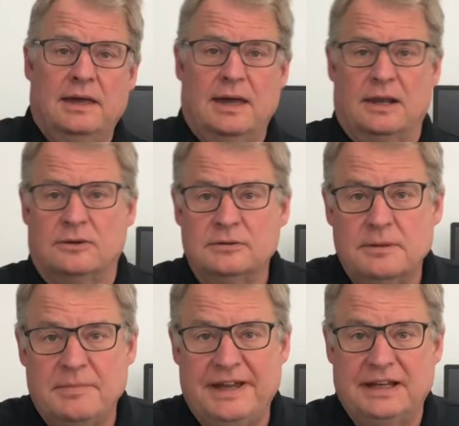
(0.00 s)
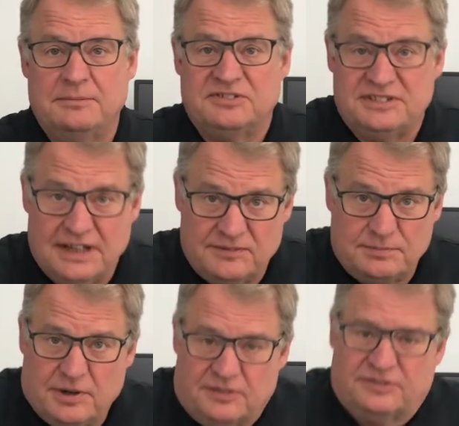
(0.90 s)
Hello, my name is David
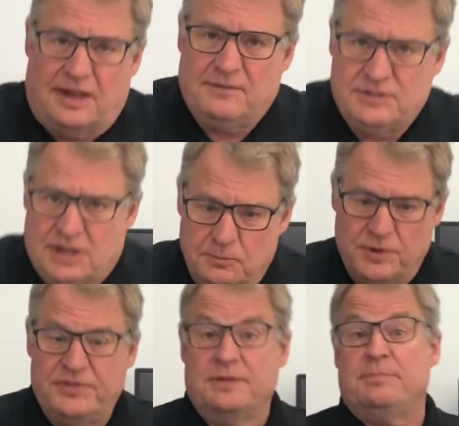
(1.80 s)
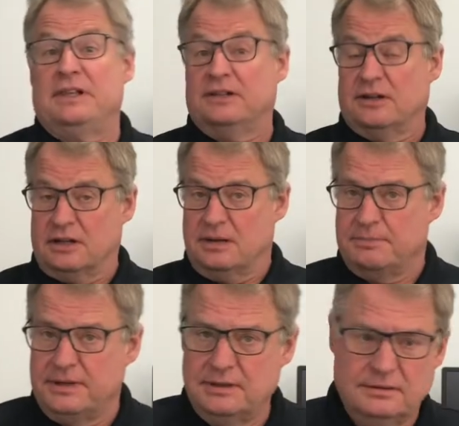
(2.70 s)
Peruskevich. I'm with the Behler-Young
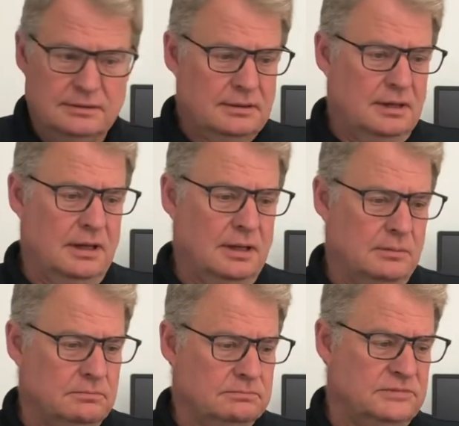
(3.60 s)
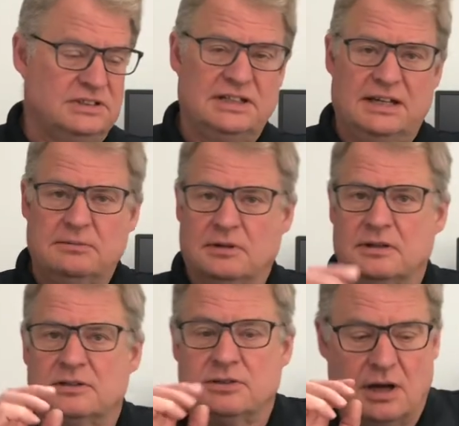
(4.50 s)
company. Today we're going
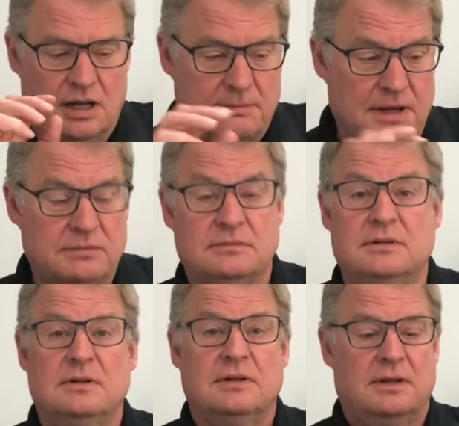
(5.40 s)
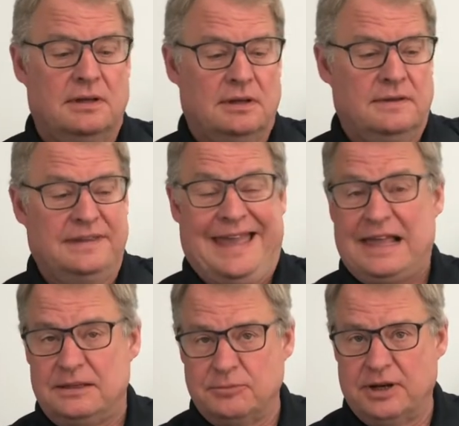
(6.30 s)
to talk about the
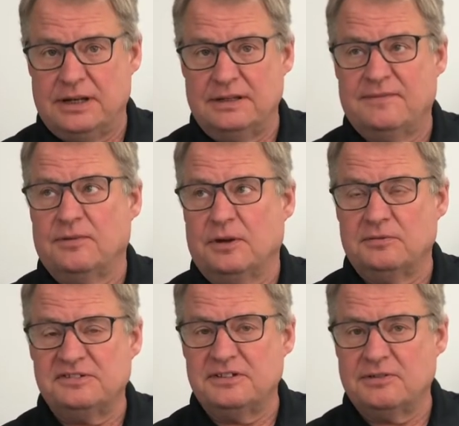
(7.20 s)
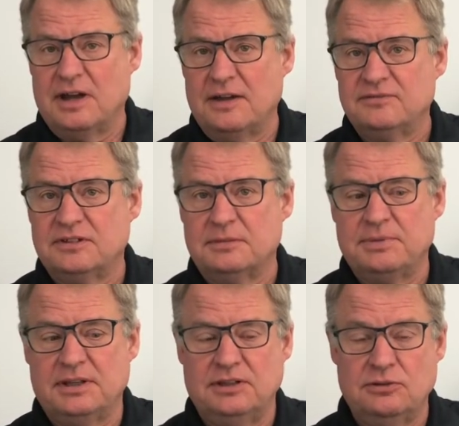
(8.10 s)
Allen Bradley frequency drives that are
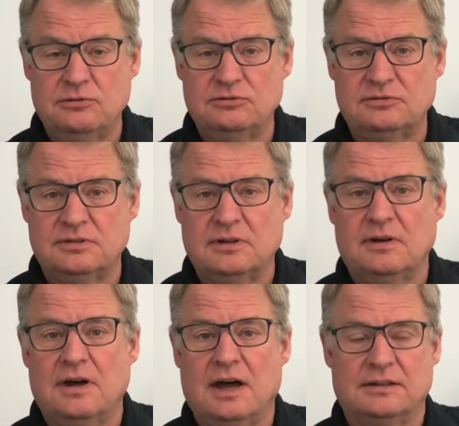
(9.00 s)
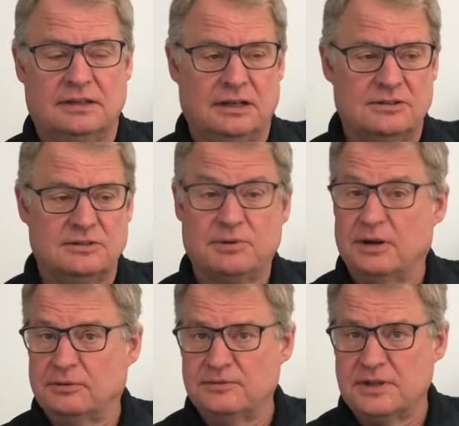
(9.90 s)
being used on the larger
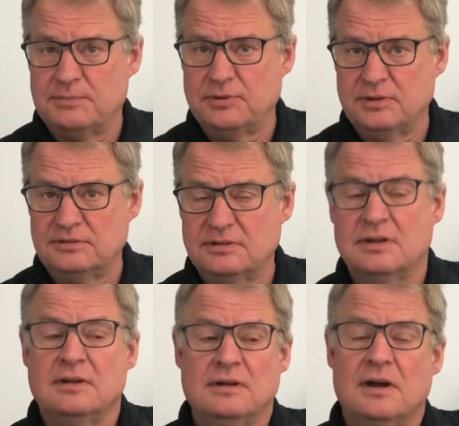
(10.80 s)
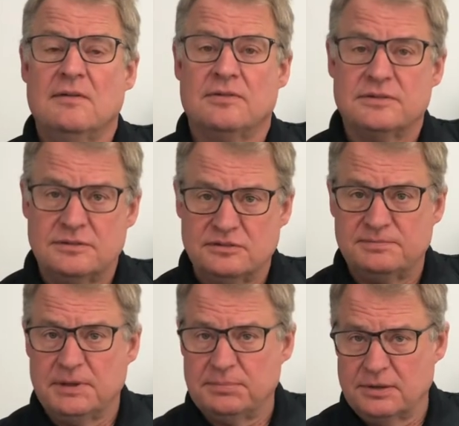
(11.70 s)
Bryant rooftop units for the
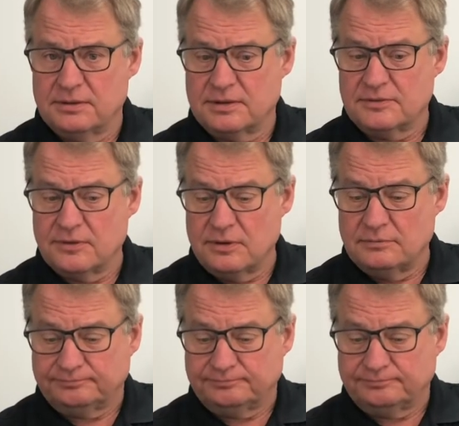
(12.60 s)
two-speed blower control.